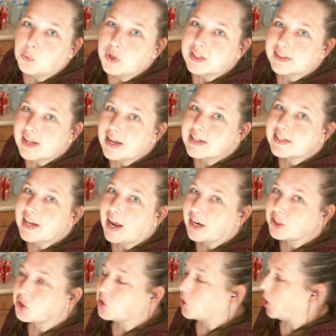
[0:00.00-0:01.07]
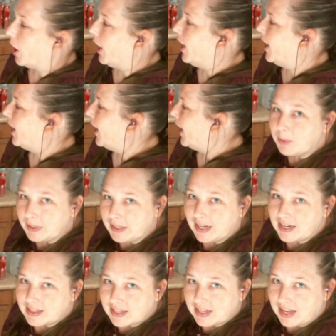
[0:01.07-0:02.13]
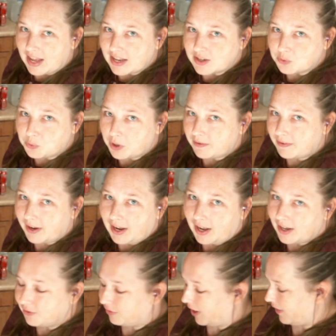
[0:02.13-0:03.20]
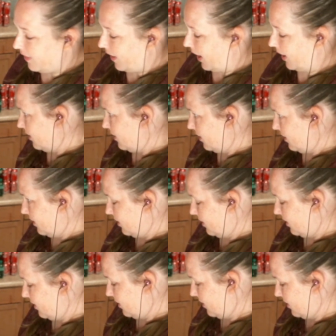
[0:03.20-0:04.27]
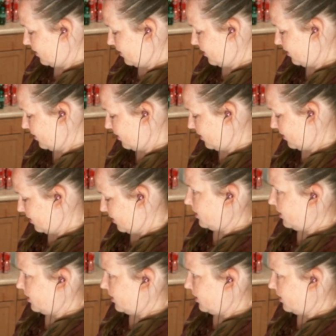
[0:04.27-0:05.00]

We sent extra. Put that at the end. What if I hadn't read that? They said a tablespoon.